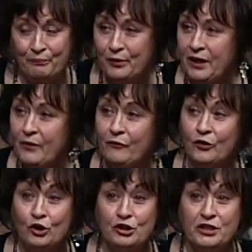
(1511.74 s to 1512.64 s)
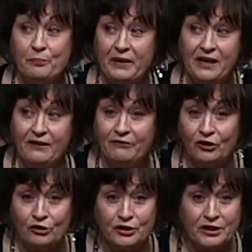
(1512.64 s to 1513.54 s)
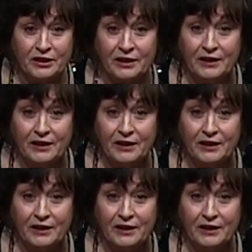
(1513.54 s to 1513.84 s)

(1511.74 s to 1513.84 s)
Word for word: put him first, be a first,